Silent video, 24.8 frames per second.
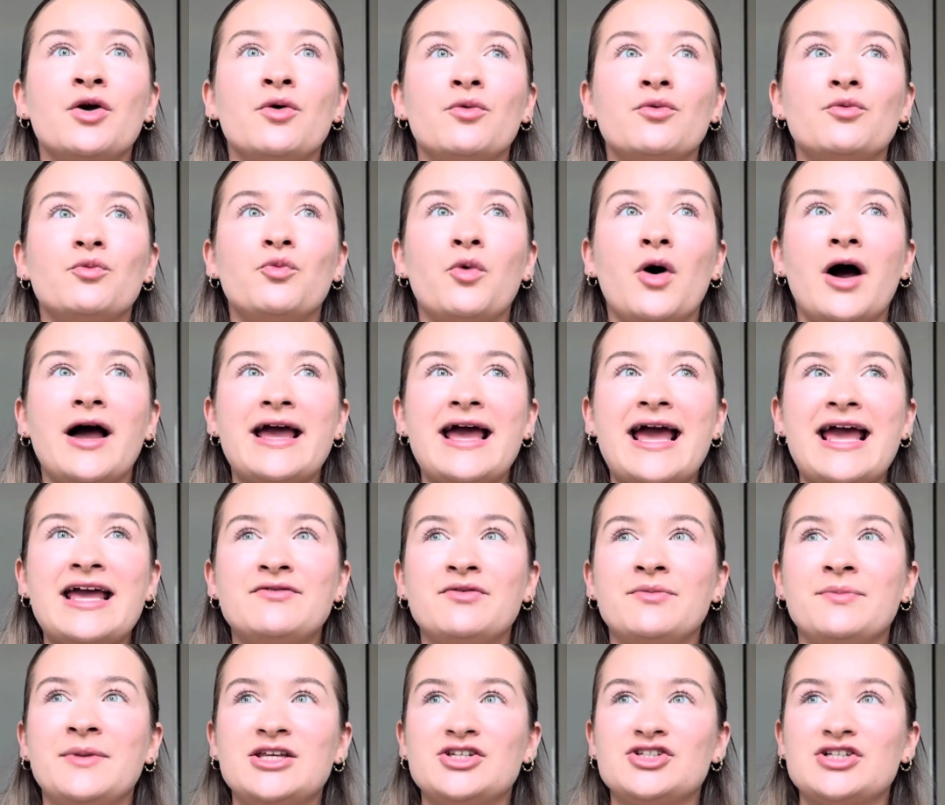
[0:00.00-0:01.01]

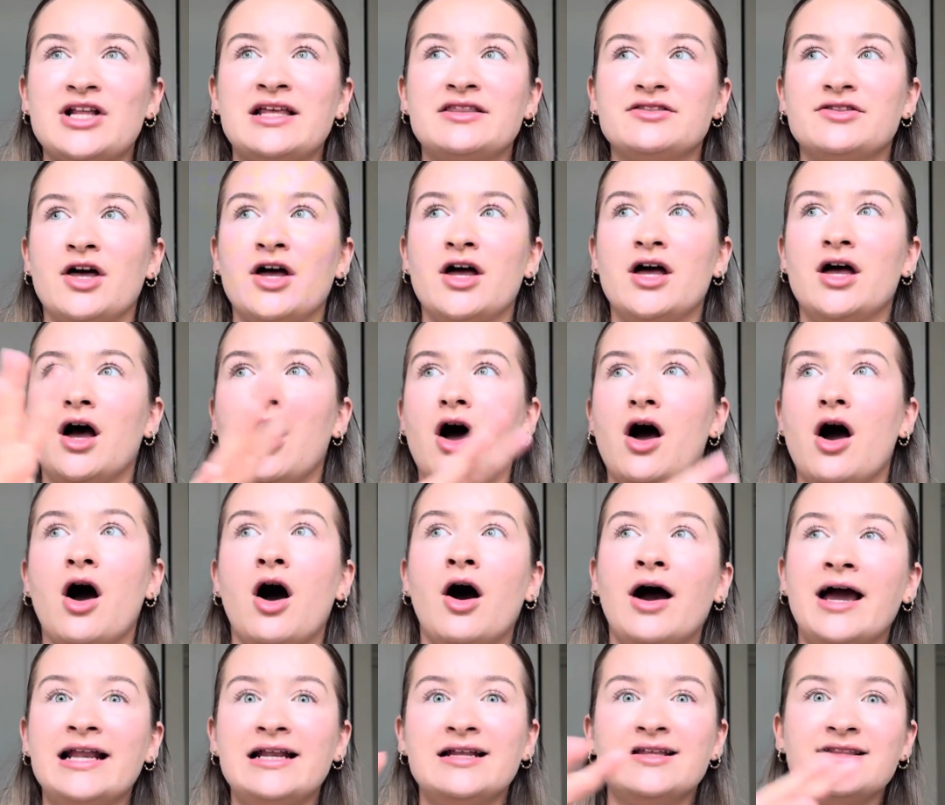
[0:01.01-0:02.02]
Whitehaven Beach, like the
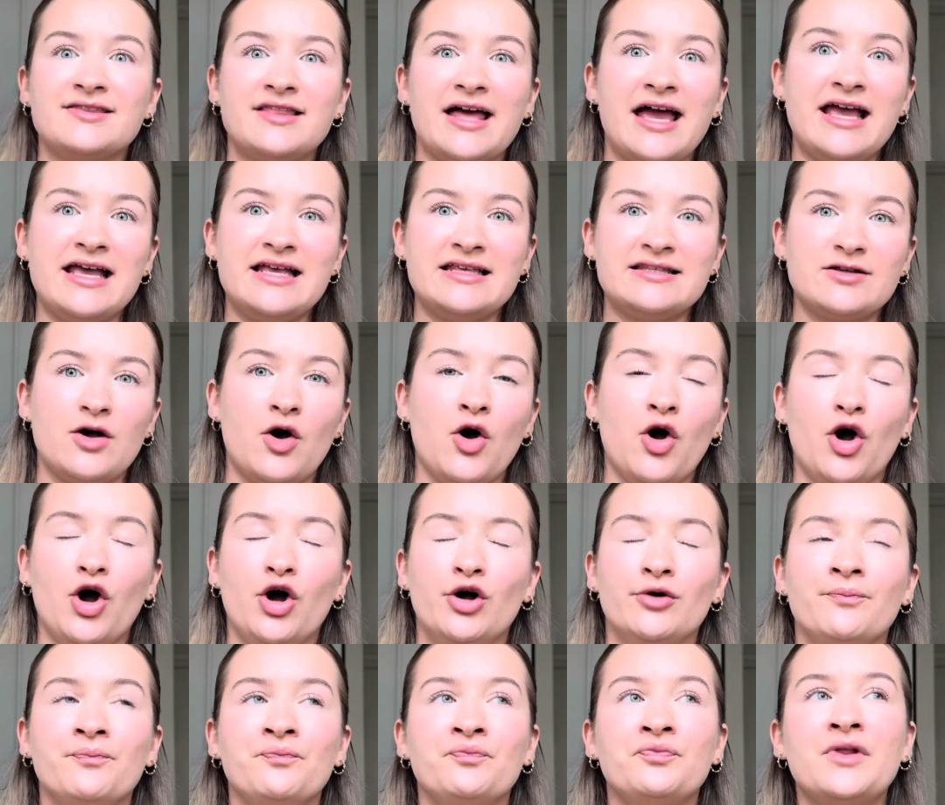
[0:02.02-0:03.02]
island that it's
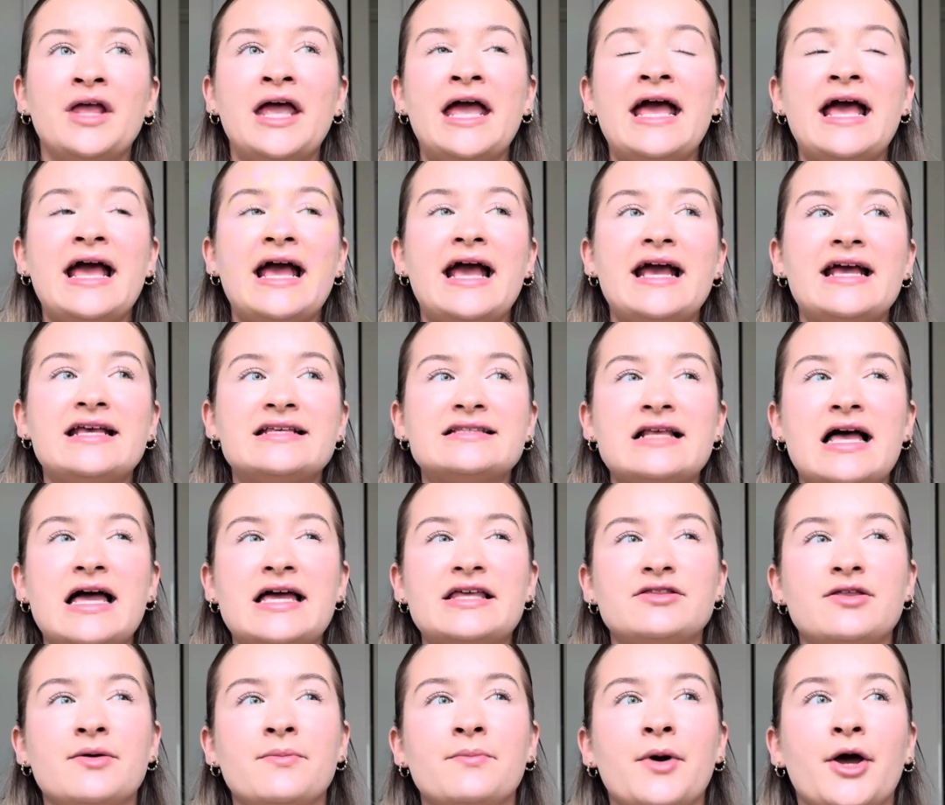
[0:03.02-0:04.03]
on, is
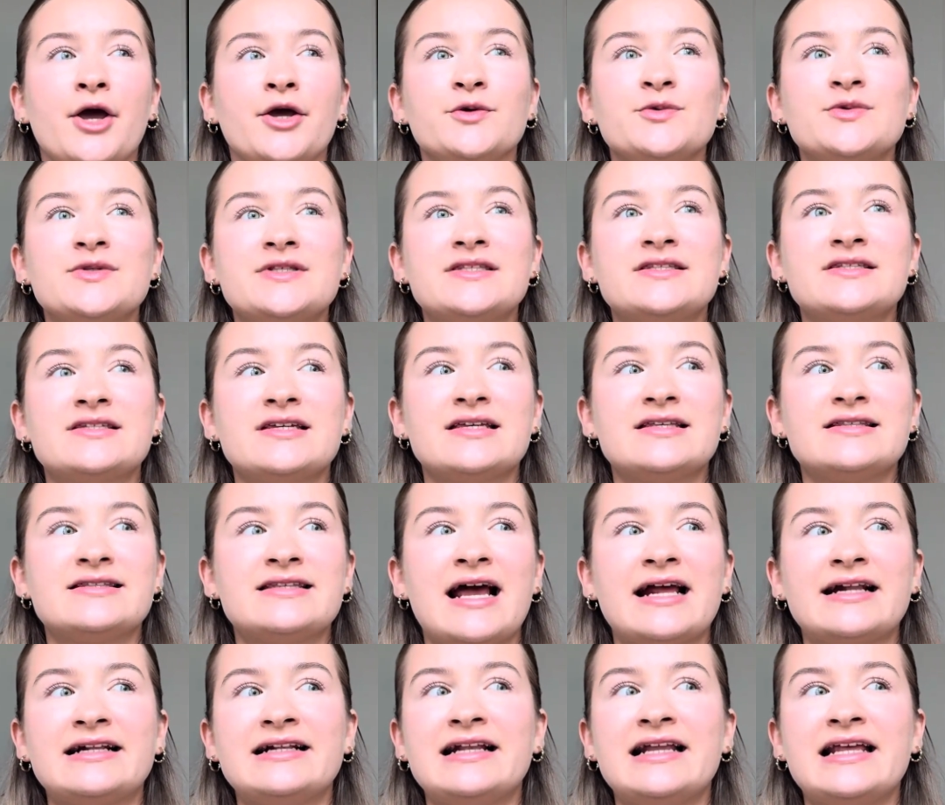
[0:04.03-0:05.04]
like the most
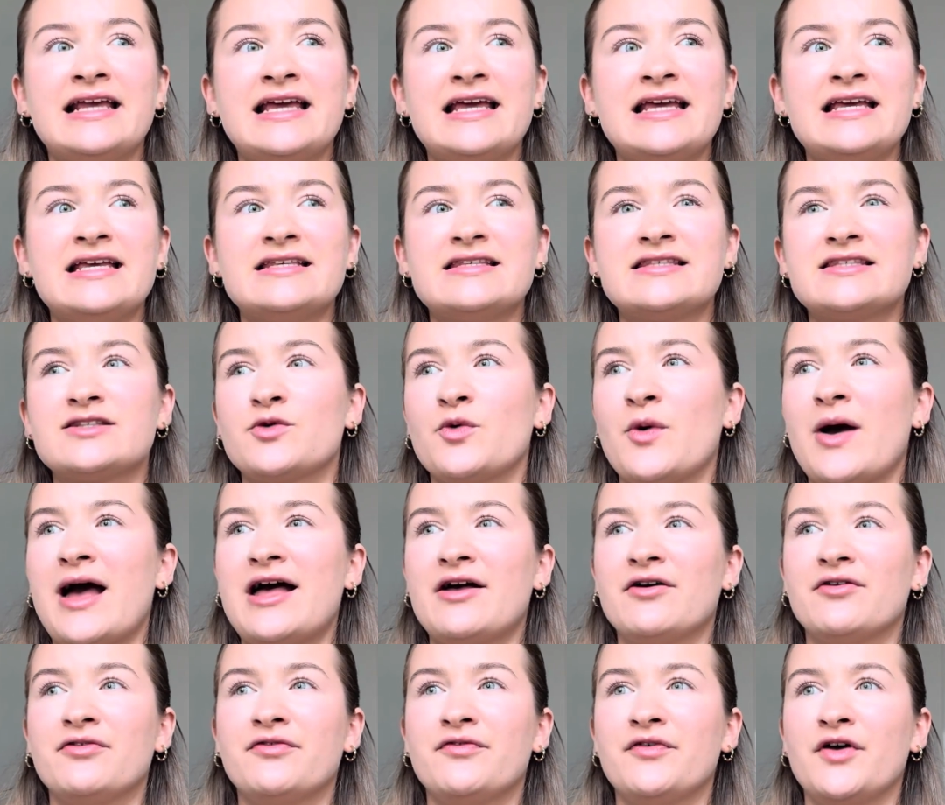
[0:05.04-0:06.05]
deadly square
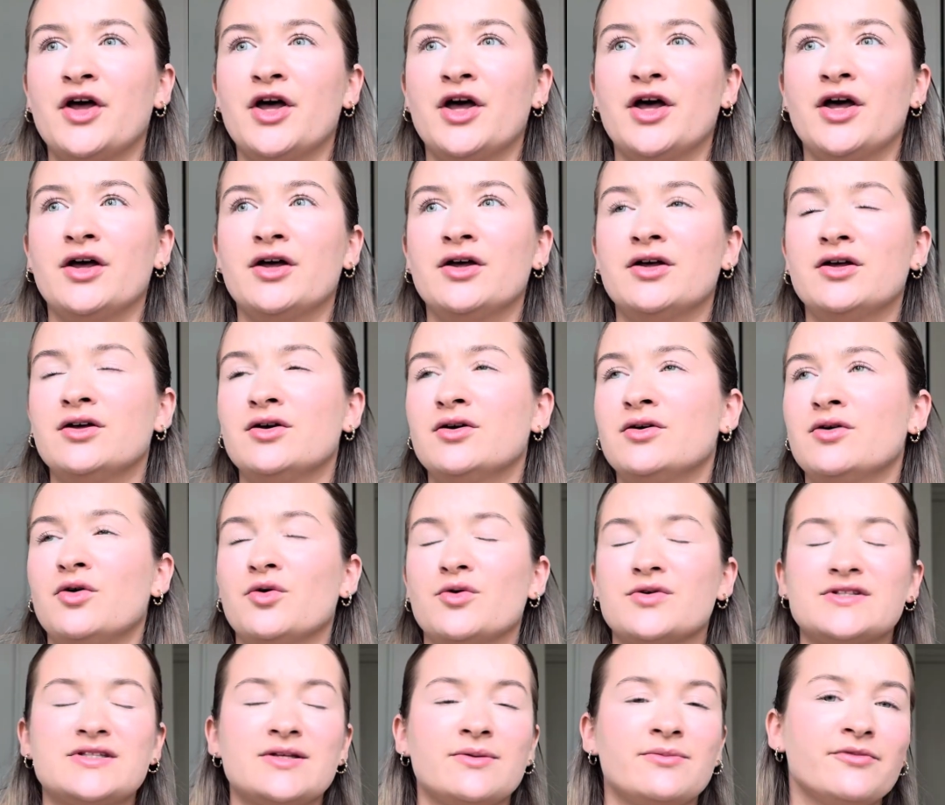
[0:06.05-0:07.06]
foot or
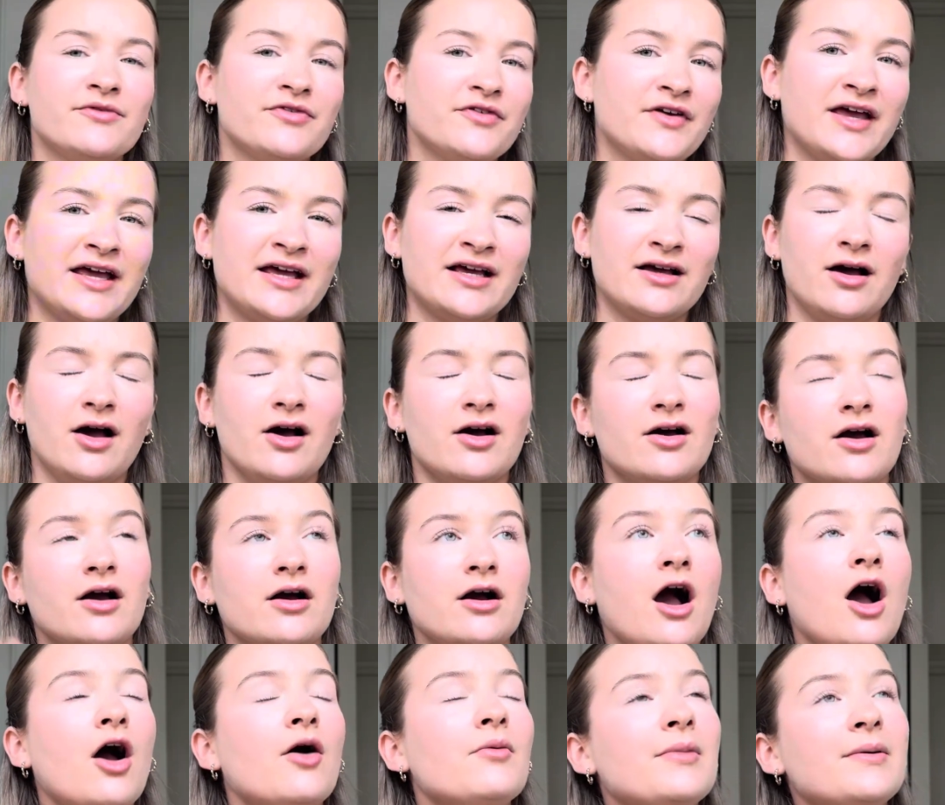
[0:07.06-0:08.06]
something. I
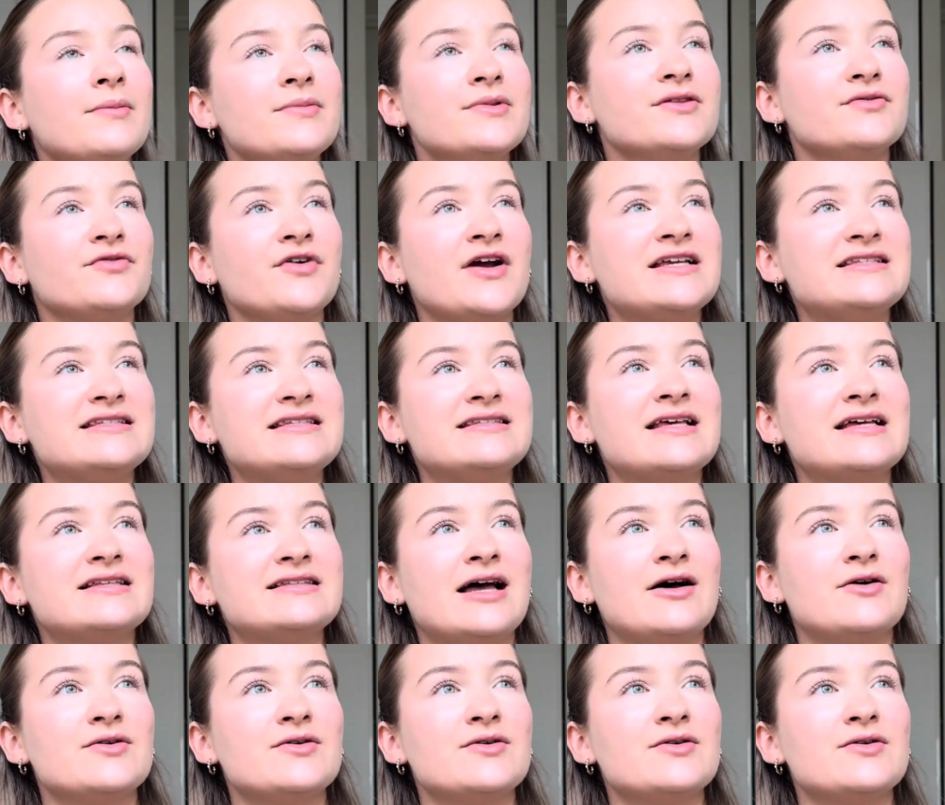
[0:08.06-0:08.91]
can't remember the phrase he said now.